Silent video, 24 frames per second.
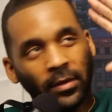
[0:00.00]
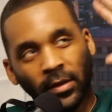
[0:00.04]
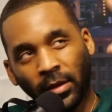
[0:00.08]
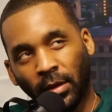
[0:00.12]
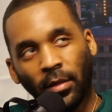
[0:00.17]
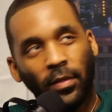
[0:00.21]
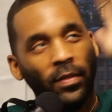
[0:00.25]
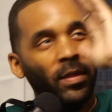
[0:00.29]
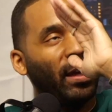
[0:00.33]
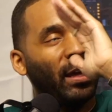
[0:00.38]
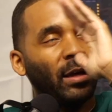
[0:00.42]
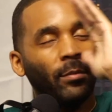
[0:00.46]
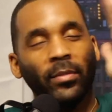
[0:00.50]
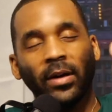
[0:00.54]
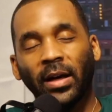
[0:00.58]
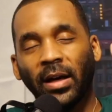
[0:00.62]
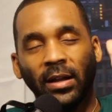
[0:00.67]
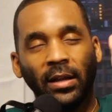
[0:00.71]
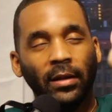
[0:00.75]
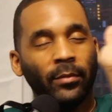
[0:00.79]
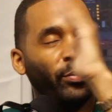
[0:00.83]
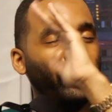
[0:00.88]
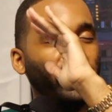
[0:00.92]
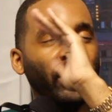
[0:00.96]
think about
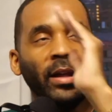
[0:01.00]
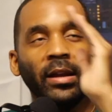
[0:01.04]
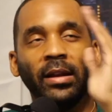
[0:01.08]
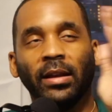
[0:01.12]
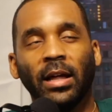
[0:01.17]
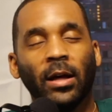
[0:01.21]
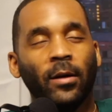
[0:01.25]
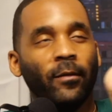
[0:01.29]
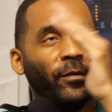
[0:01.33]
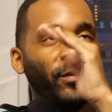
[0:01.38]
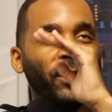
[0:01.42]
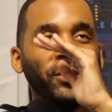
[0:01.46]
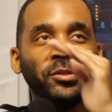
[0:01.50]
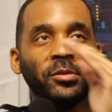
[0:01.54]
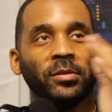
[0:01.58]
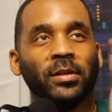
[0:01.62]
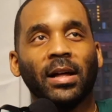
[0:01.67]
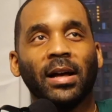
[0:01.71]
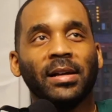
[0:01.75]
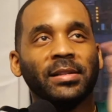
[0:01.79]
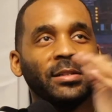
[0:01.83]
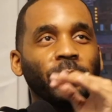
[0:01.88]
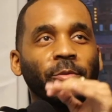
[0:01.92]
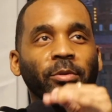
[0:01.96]
it, plan it out,
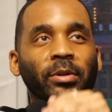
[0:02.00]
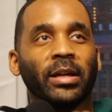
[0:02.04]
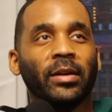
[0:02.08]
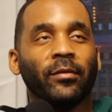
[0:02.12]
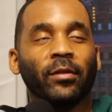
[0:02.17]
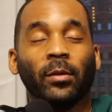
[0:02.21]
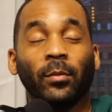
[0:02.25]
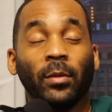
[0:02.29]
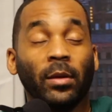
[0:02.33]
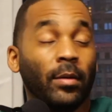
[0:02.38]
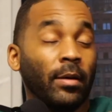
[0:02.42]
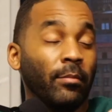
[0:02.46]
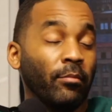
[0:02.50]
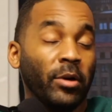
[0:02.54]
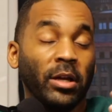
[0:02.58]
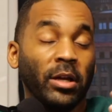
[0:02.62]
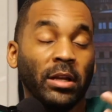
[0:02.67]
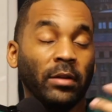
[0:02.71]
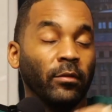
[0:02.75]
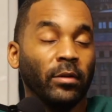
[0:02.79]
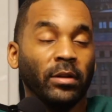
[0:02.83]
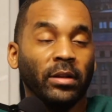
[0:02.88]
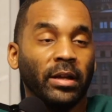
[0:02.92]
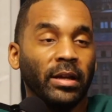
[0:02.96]
visualize or whatever. It could be like money
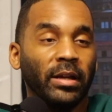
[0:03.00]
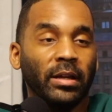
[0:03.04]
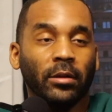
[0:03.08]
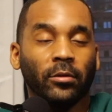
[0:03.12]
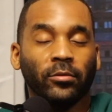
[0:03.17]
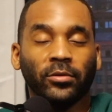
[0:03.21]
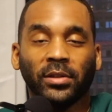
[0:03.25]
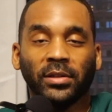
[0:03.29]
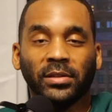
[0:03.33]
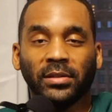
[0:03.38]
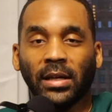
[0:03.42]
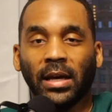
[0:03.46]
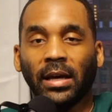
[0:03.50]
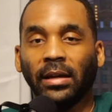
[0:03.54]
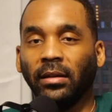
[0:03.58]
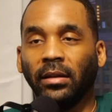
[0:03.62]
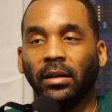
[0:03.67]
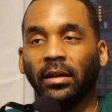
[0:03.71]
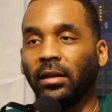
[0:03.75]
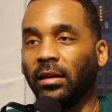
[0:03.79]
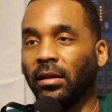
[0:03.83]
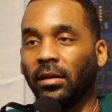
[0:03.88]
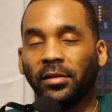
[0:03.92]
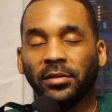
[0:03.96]
related or just
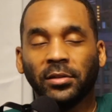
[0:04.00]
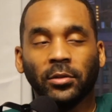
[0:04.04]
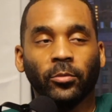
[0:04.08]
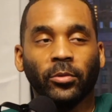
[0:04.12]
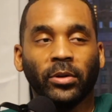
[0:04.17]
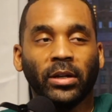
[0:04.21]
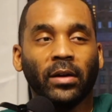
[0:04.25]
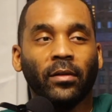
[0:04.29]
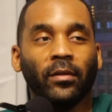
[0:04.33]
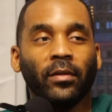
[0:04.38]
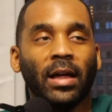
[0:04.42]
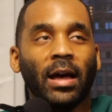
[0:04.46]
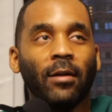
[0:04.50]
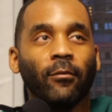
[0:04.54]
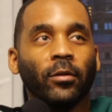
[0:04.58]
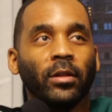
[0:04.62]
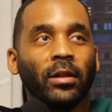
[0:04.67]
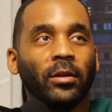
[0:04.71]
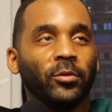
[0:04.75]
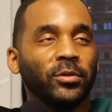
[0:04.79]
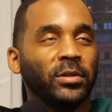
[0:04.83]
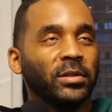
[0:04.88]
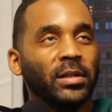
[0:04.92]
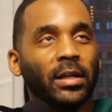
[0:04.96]
ideas or whatever. That I really
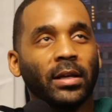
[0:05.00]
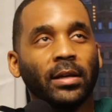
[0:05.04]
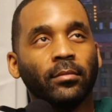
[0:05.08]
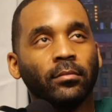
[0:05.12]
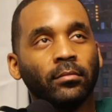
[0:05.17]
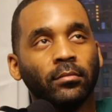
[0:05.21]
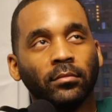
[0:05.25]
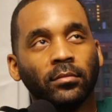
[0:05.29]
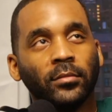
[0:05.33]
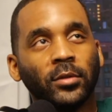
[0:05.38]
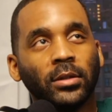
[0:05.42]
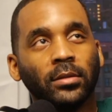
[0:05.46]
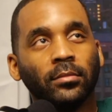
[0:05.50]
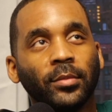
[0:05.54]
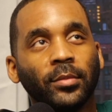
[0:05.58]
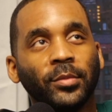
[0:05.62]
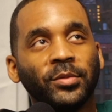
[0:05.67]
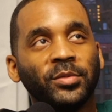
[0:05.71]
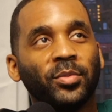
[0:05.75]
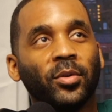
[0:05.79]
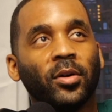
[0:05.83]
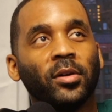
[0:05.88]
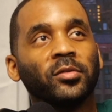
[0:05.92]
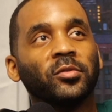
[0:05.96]
would just like, well, let
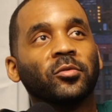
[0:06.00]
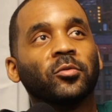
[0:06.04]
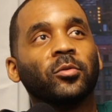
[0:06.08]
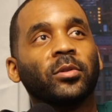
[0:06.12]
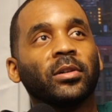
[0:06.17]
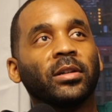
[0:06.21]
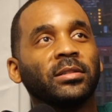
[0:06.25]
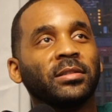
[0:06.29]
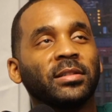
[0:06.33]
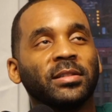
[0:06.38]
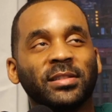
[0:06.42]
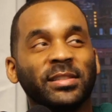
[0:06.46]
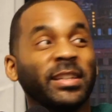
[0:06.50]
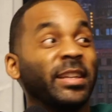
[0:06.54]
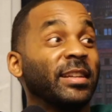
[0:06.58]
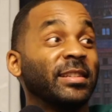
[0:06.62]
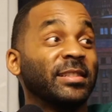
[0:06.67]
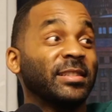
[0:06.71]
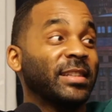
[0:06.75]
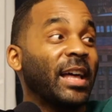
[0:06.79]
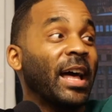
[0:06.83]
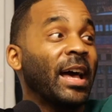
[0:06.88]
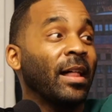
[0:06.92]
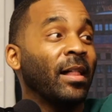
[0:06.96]
pause real quick and just sit in
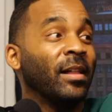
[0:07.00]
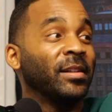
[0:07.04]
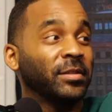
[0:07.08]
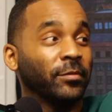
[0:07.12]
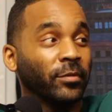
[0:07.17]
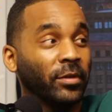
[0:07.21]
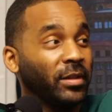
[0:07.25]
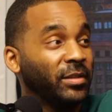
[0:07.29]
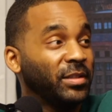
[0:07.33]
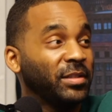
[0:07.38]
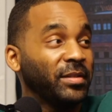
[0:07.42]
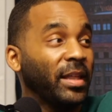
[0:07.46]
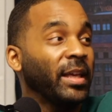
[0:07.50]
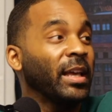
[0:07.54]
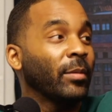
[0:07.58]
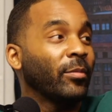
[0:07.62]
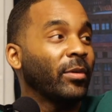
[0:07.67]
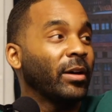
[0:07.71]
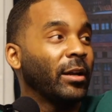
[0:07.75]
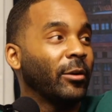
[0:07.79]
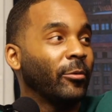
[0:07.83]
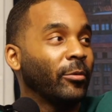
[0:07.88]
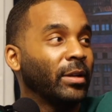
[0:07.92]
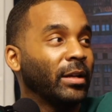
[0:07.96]
silence and really just think
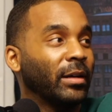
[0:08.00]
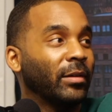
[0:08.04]
about it or whatever.